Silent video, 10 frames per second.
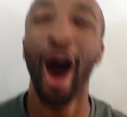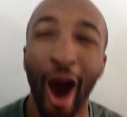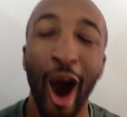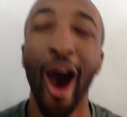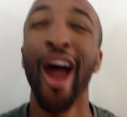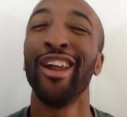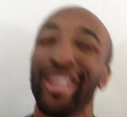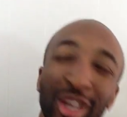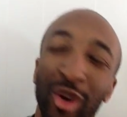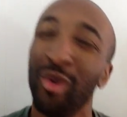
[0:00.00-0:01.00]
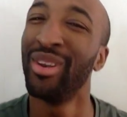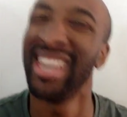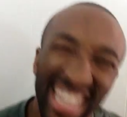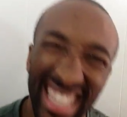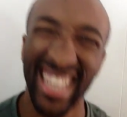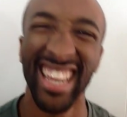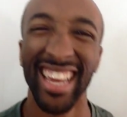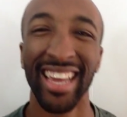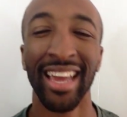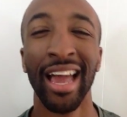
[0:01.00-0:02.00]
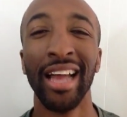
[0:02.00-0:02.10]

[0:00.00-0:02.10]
Are you listening?